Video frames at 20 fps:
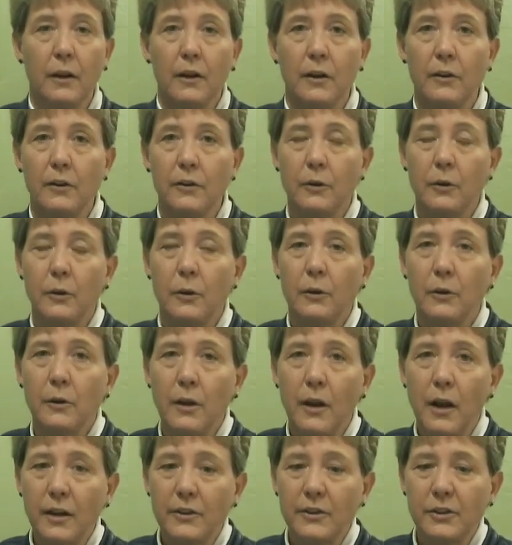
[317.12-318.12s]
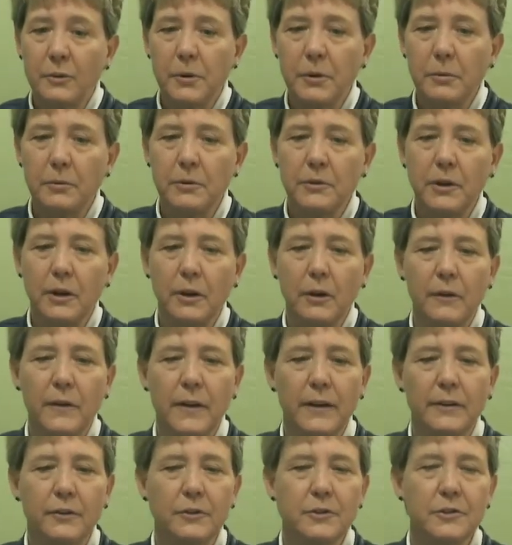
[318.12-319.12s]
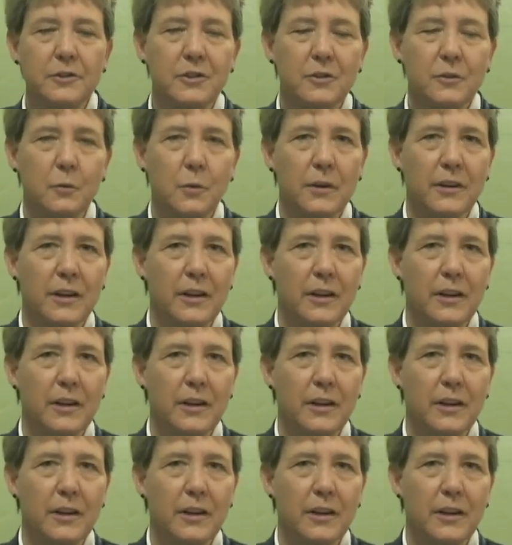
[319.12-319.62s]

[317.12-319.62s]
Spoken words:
So lots of people know that there's what